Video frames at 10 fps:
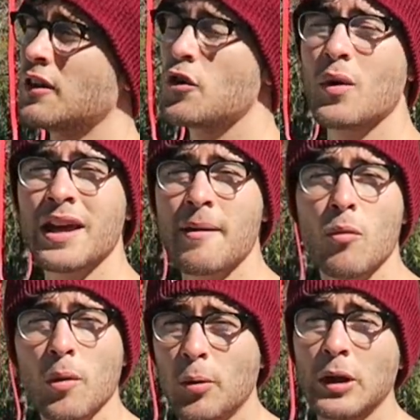If you wanna get
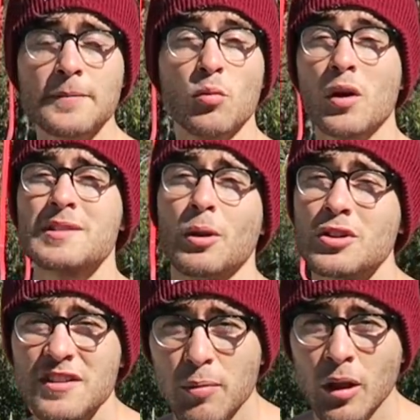more pull-ups, more
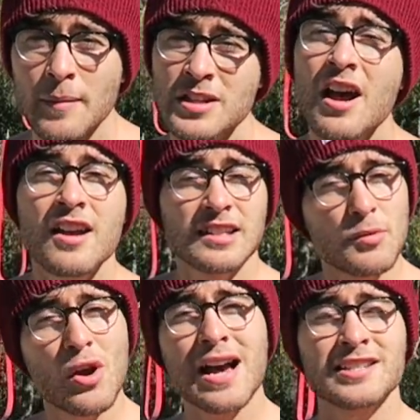explosive pull-ups, some
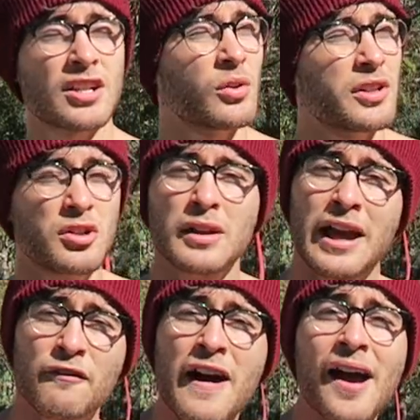of you guys can only do
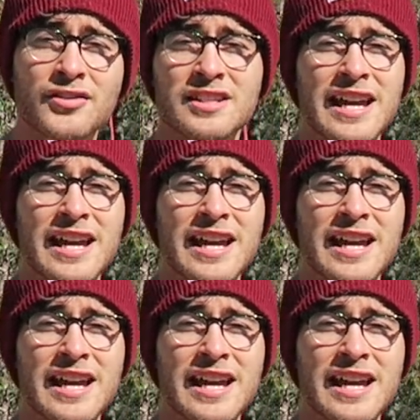like 5 to